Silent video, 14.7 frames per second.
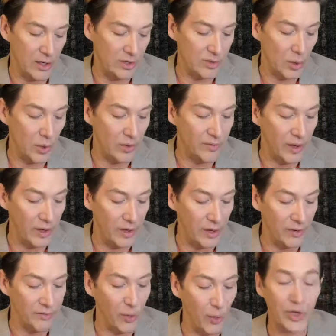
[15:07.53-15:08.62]
And so, and
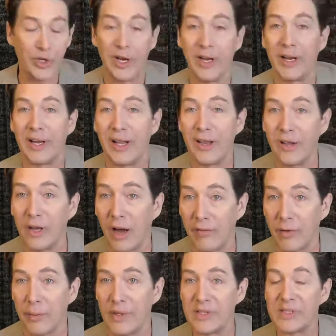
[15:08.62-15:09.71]
unfortunately,
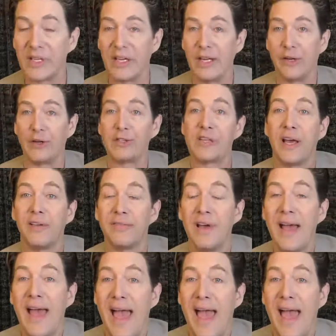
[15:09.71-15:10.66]
governments and leaders have